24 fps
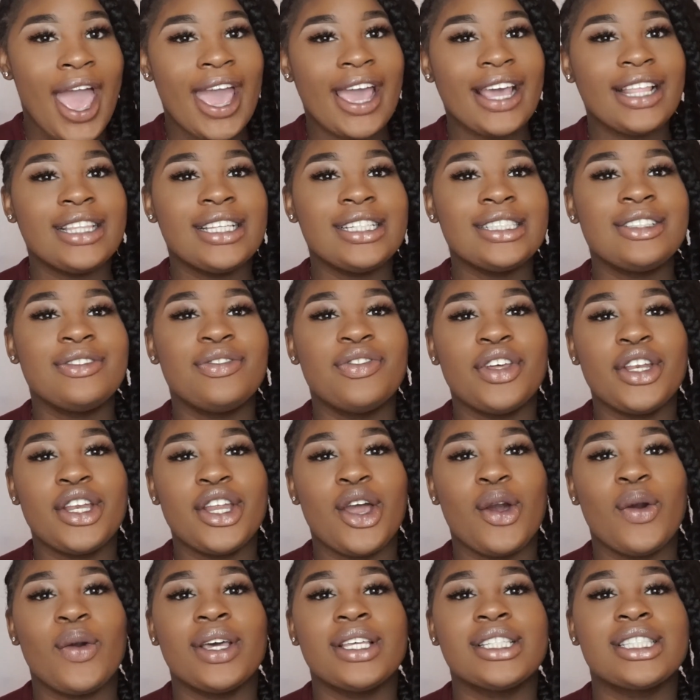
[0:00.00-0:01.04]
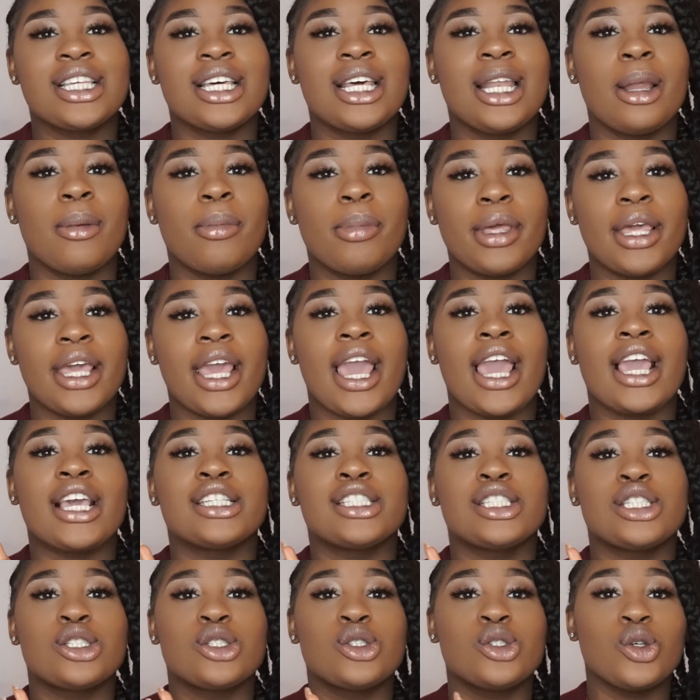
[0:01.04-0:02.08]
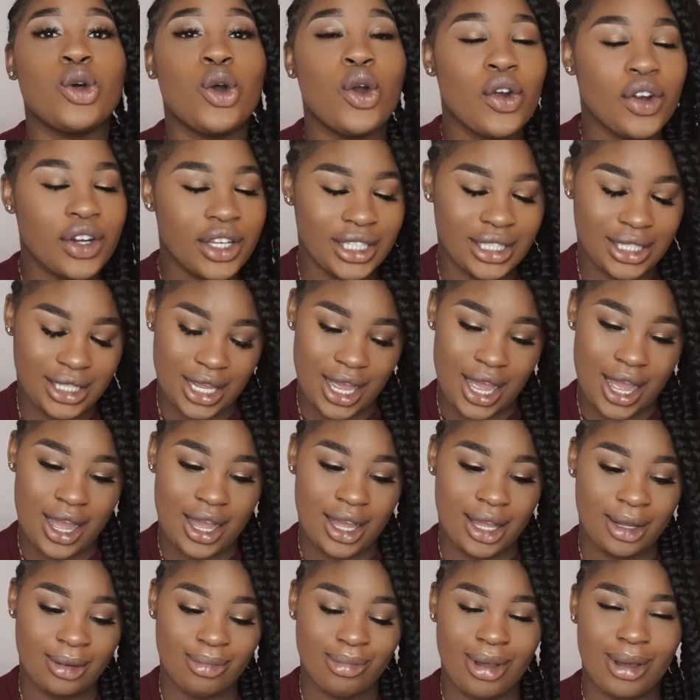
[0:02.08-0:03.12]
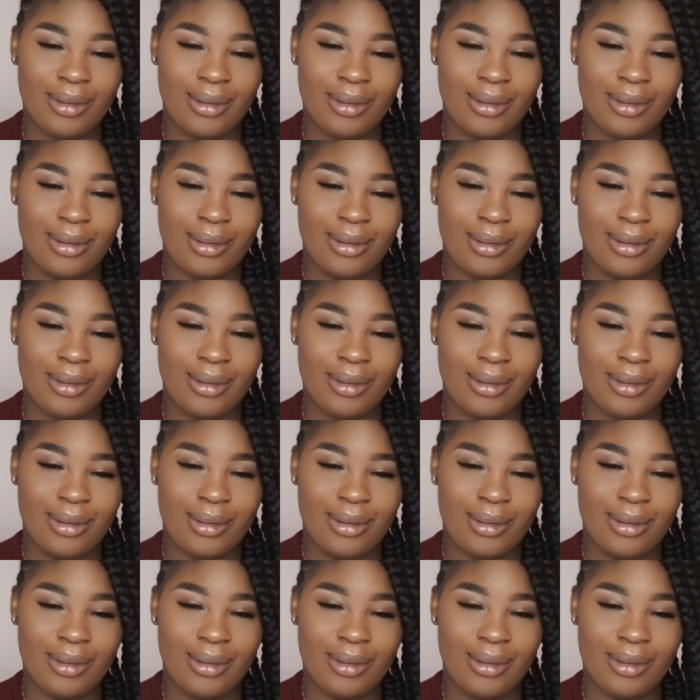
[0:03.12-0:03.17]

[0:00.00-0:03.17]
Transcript: and this video is gonna be a story time